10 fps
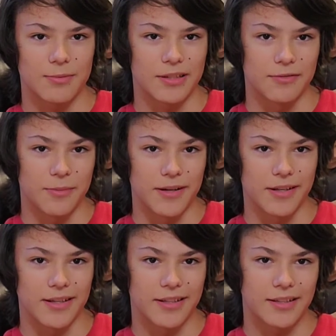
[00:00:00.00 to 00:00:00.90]
We live in
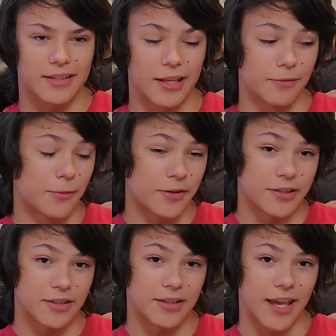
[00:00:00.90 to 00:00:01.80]
America,
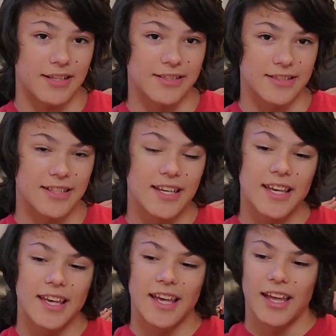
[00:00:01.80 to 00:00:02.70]
California, actually.
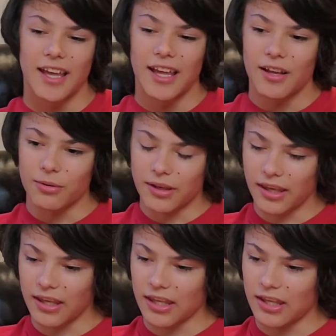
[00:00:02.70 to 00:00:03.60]

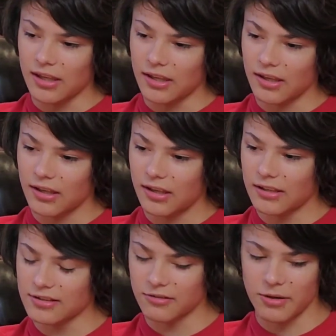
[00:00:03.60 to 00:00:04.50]
Okay, I
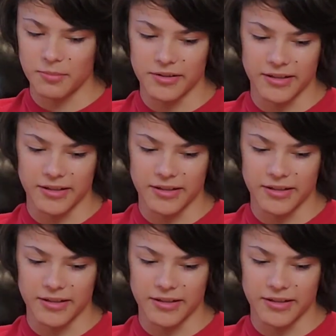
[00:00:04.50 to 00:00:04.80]
started rambling